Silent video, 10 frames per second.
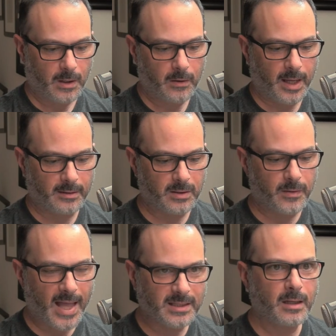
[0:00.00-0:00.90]
Okay, so
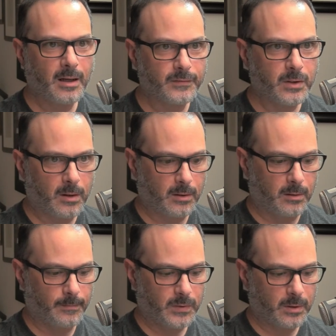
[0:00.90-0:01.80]
that's enough
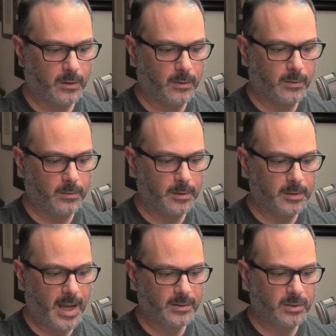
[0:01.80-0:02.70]
charcoal. So
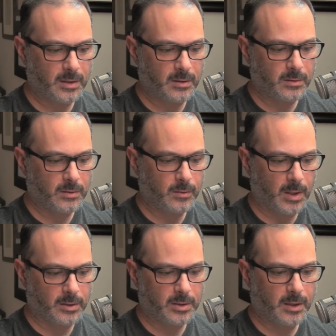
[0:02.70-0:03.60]
it's actually too
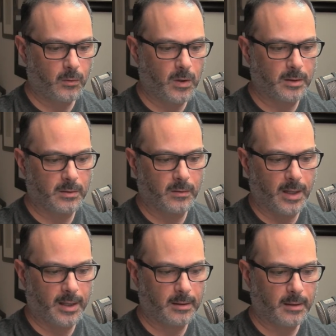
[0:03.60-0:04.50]
much. Didn't want to do that.